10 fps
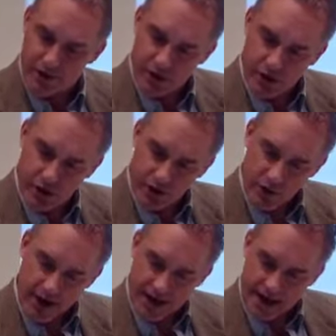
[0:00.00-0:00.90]
If you look on the
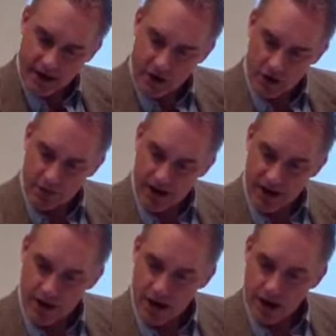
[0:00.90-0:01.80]
right hand column
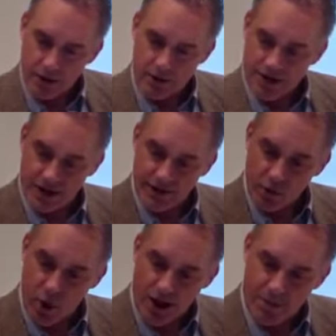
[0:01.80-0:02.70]
there, there isn't
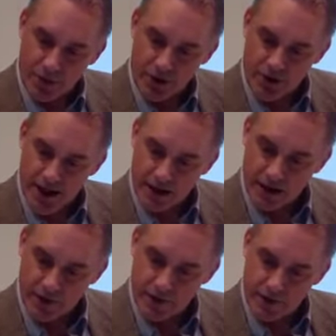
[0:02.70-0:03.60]
even
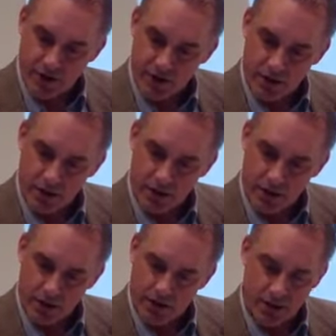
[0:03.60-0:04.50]
1% of
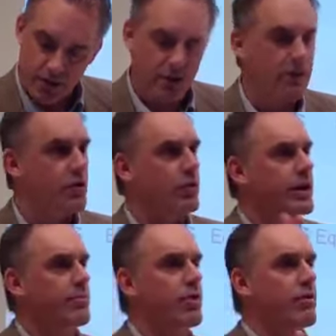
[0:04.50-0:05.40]
the, the total
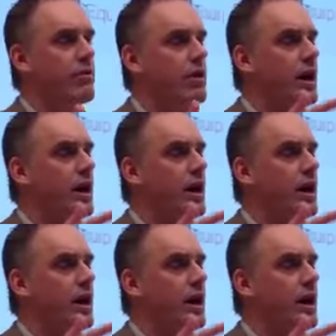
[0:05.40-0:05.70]
number of,